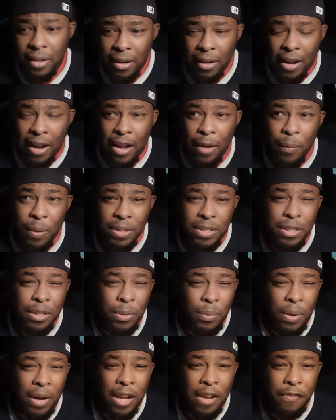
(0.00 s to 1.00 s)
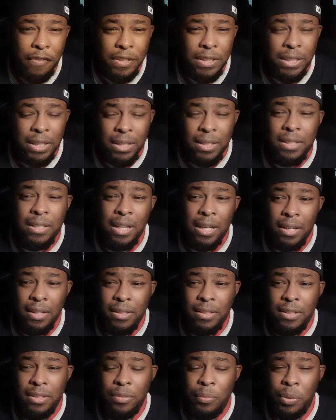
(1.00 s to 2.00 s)
I went to Hawaii for 6
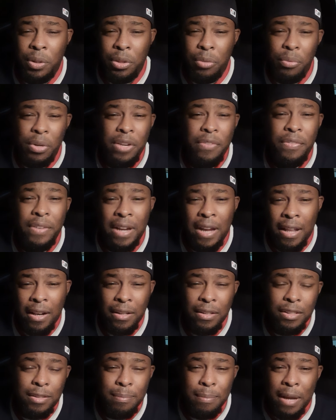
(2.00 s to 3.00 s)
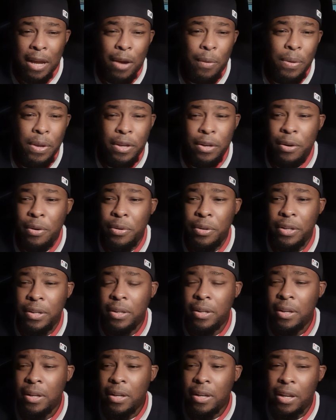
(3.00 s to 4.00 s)
days, went to 3 different islands, Maui,
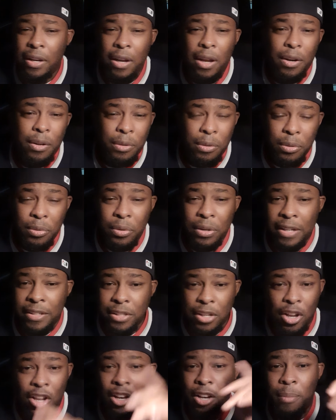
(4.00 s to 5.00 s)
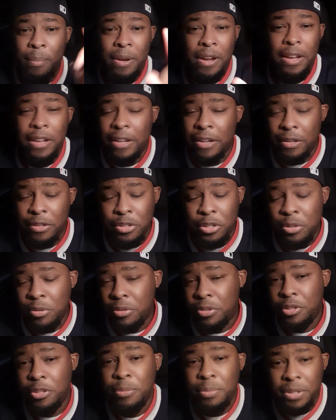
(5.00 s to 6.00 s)
Kona, and Honolulu. That's all on my
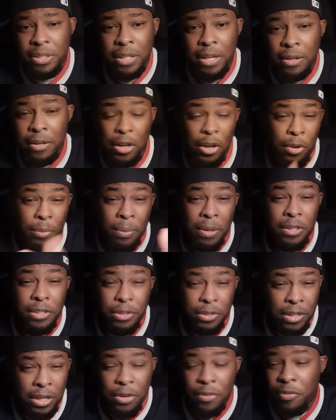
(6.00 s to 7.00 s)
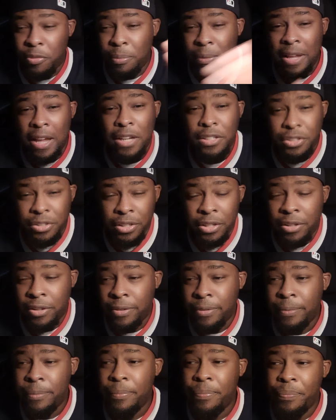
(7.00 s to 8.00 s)
YouTube channel, on my channel from last year.
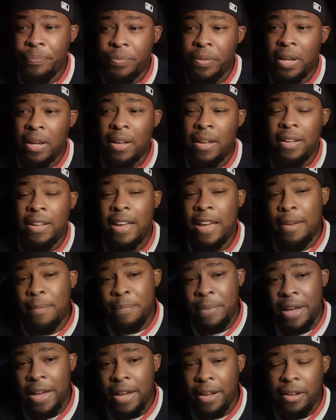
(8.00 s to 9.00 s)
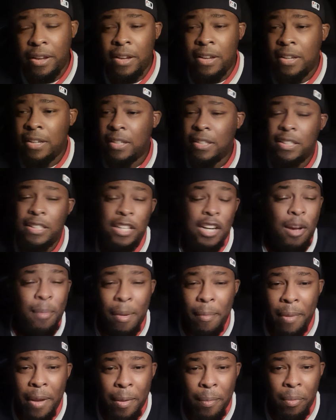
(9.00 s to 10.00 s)
Came back, did all
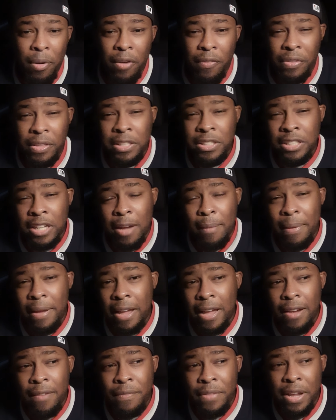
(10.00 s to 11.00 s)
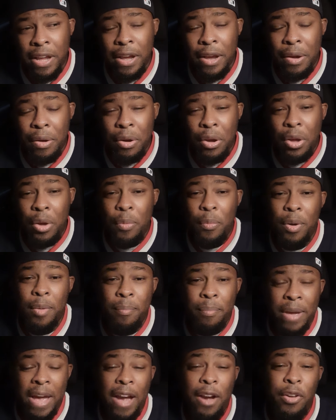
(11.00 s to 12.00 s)
my paperwork for the job I have now,
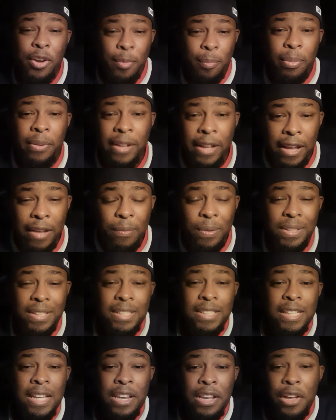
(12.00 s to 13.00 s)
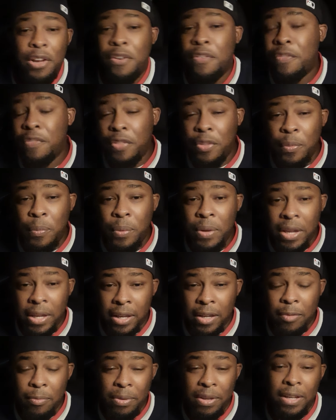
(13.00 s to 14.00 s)
went back on a plane, went to San Diego for the
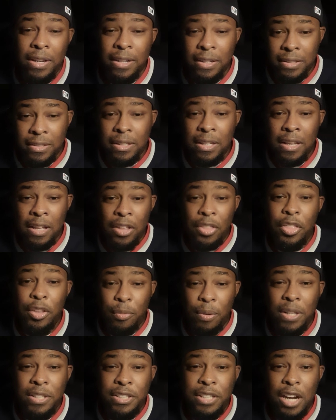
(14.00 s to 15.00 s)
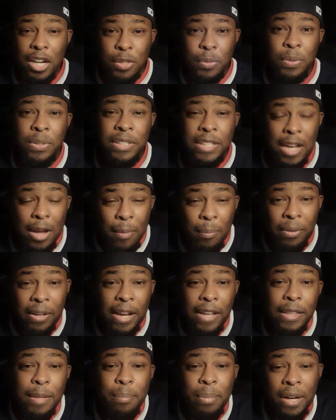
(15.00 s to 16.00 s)
weekend because the Red Sox were in town
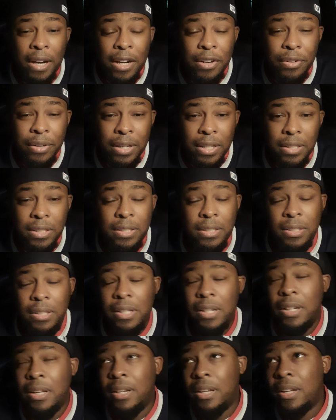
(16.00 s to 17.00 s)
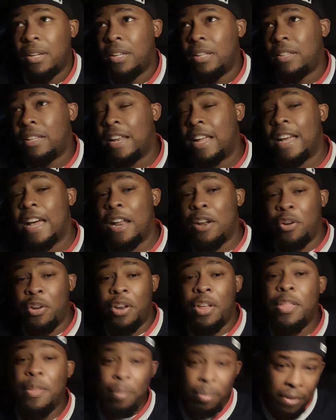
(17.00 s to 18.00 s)
playing the Padres. Then I got on
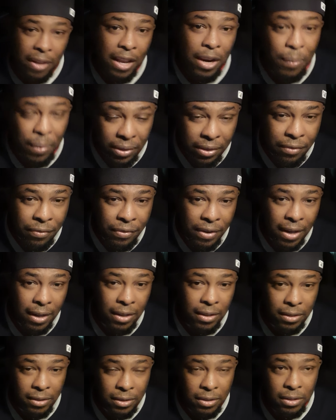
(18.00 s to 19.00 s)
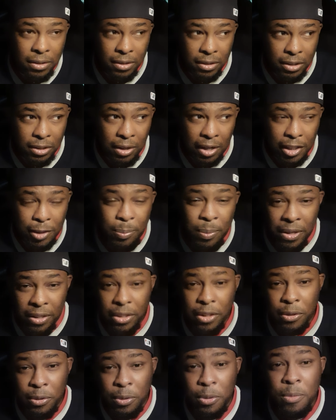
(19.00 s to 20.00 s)
another plane and went to Vegas. So I spent
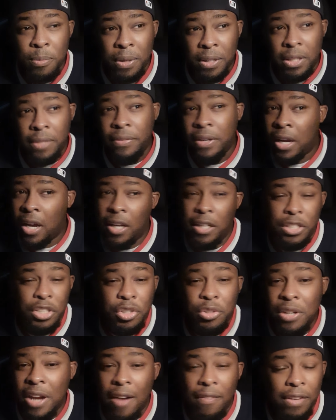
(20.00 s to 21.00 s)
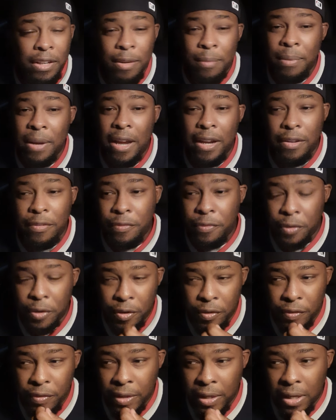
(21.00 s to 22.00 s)
the whole month of August traveling back and
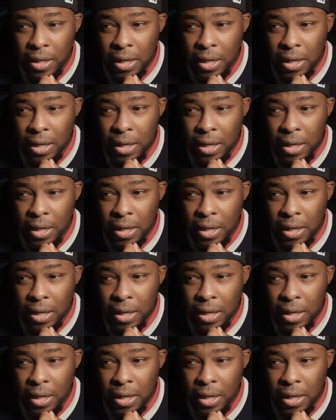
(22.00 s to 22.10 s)
forth.